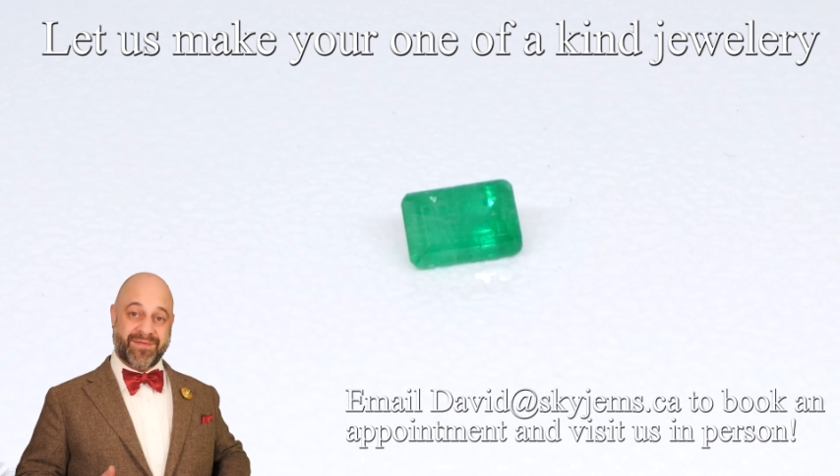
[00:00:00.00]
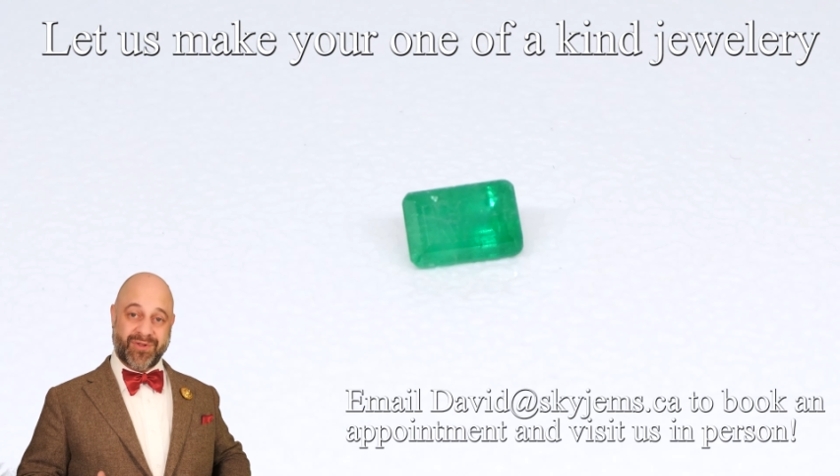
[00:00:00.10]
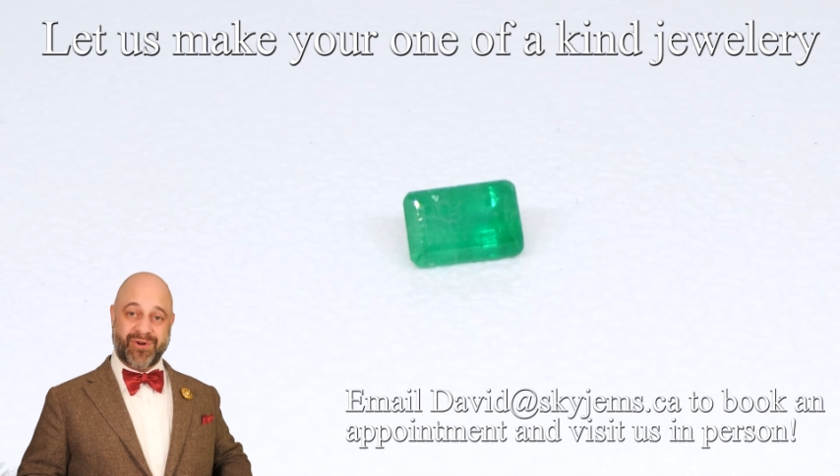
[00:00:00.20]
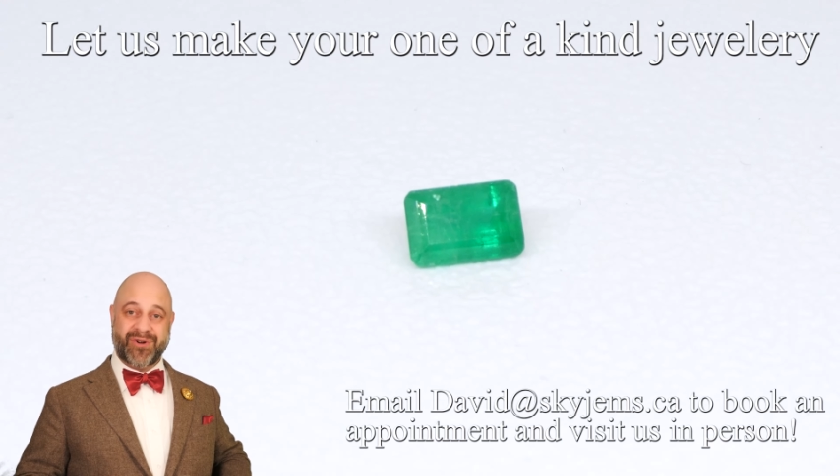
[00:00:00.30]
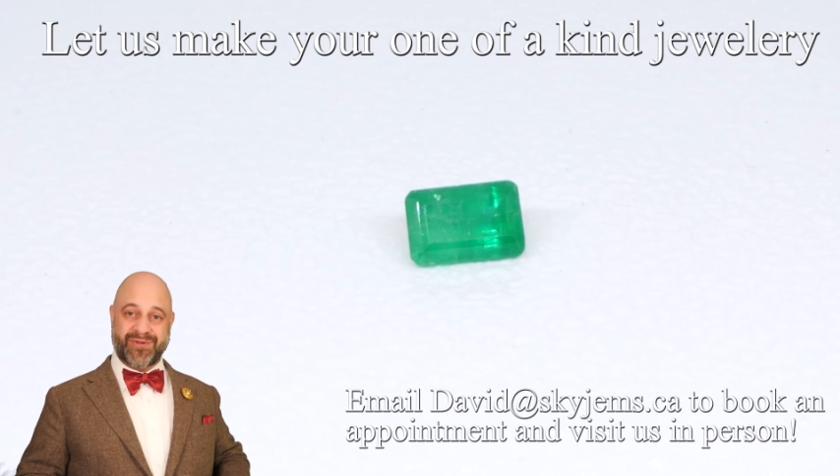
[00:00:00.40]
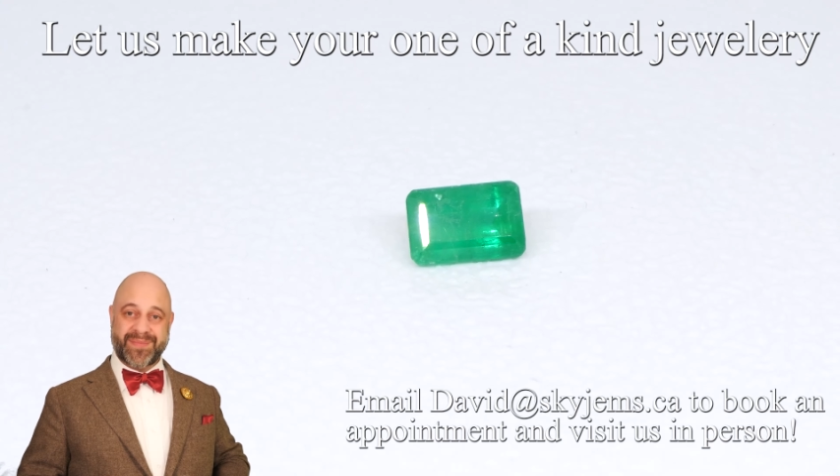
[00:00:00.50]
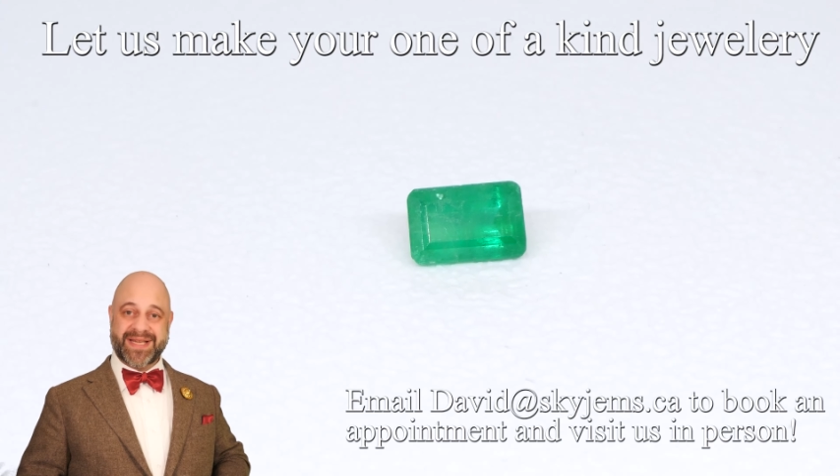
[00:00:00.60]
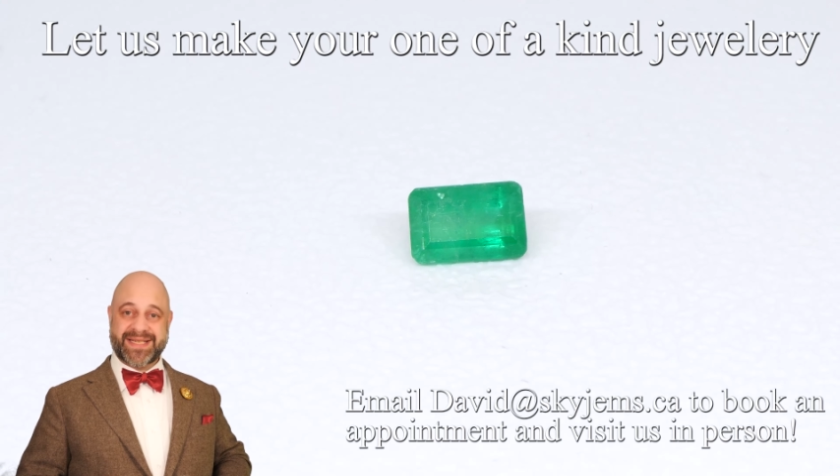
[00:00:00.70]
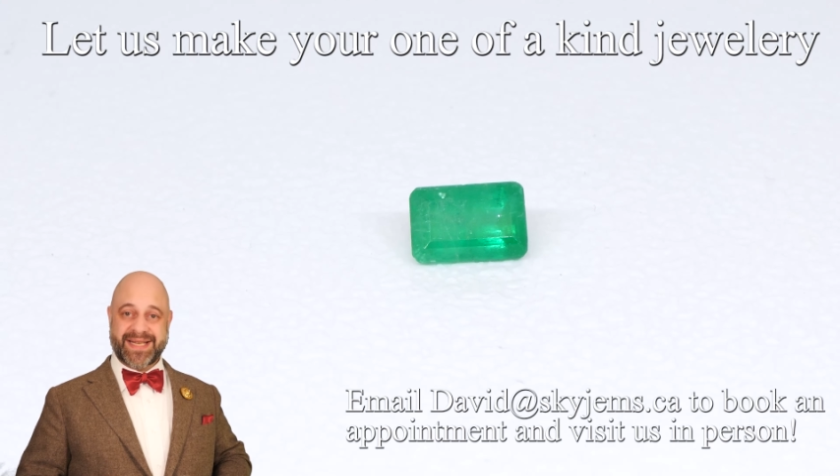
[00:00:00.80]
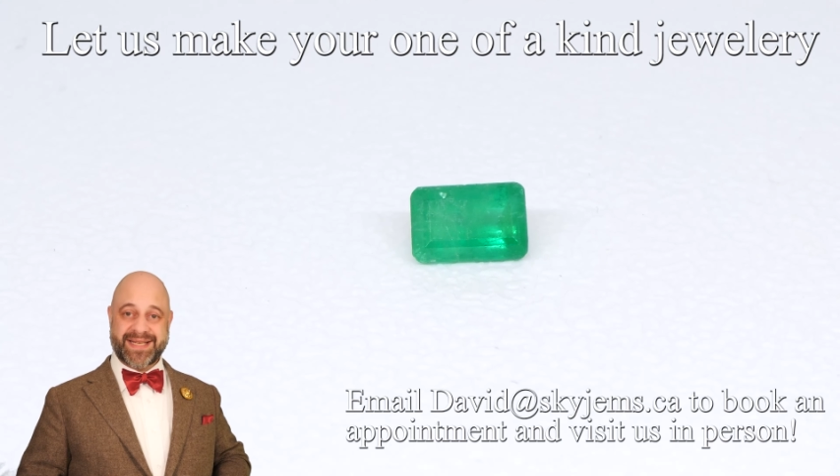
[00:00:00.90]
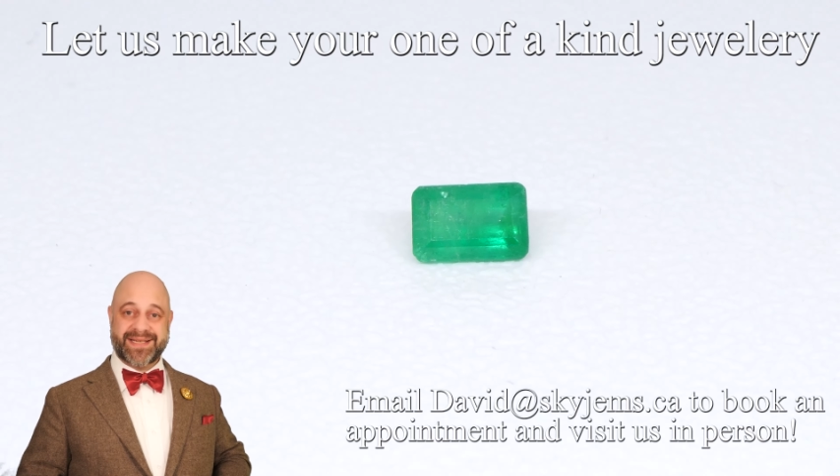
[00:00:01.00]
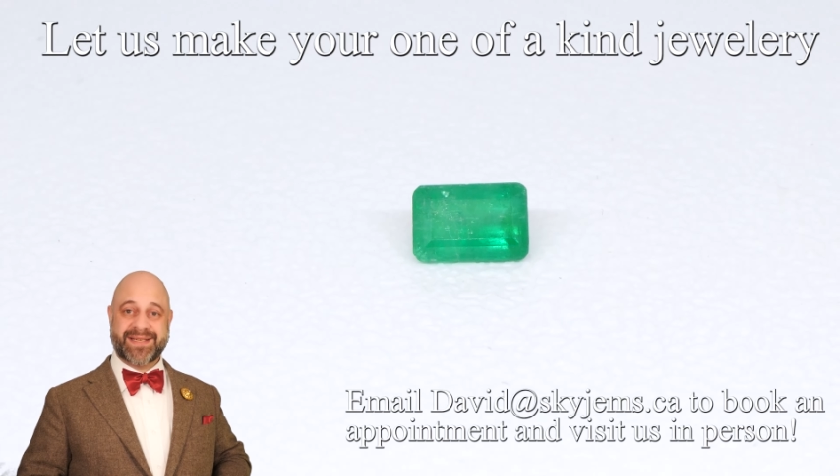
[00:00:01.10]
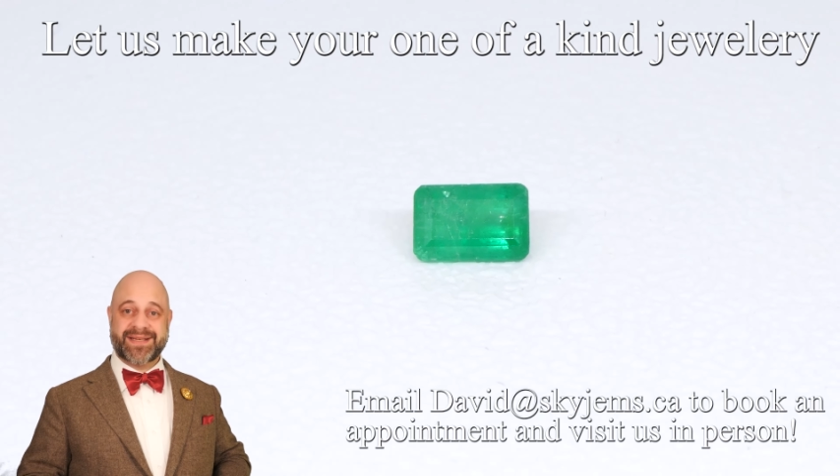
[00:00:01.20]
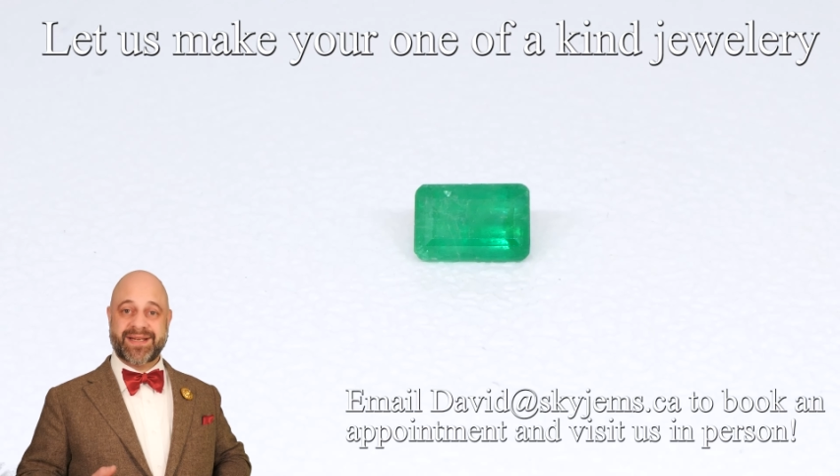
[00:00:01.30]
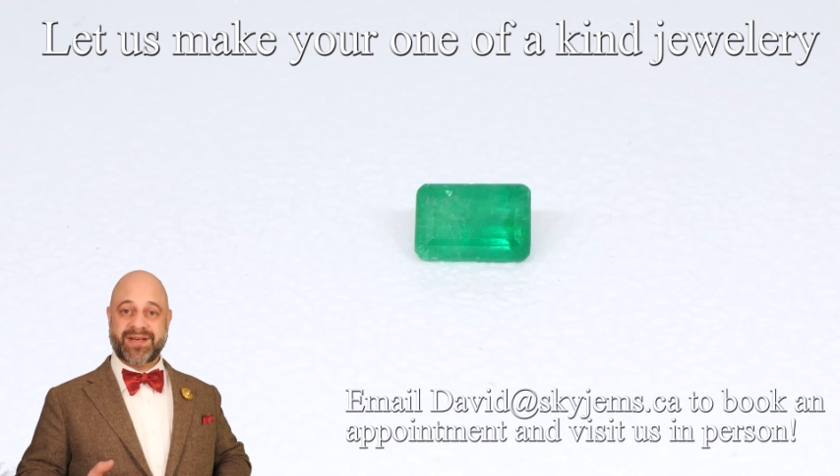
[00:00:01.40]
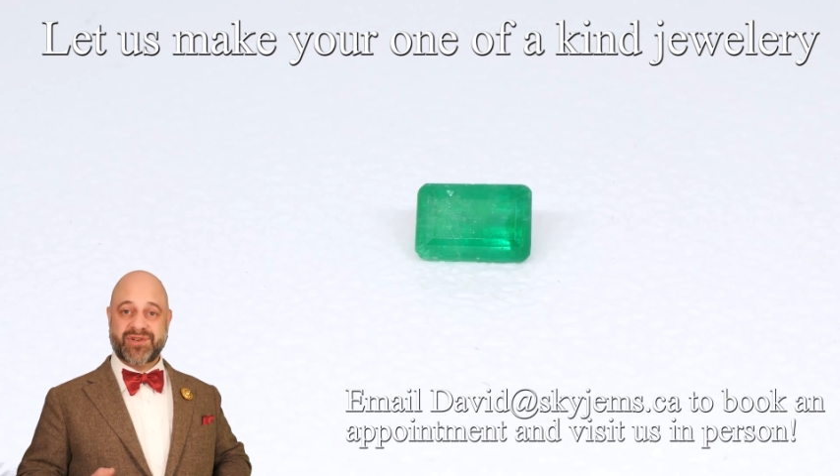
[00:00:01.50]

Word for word: I've learned from this is